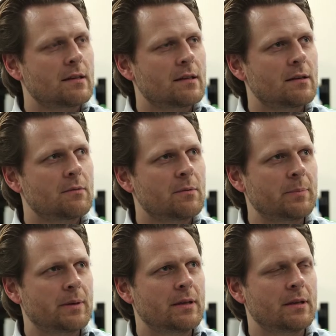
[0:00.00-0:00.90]
think it
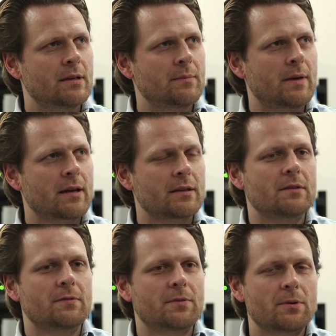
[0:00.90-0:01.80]
will be a
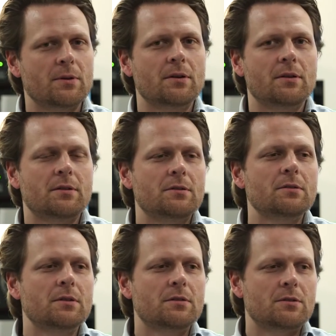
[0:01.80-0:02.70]
magnet for
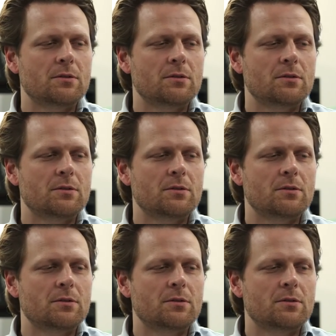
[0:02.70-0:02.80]
students